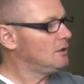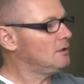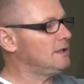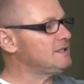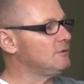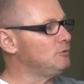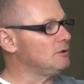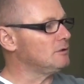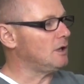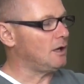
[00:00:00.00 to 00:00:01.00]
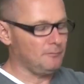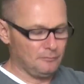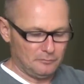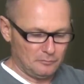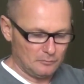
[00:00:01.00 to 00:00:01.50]
Let's say we'll
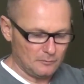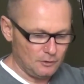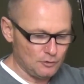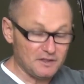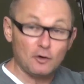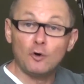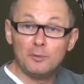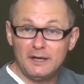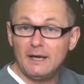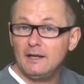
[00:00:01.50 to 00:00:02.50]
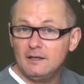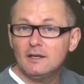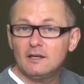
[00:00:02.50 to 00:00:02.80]
use an open A,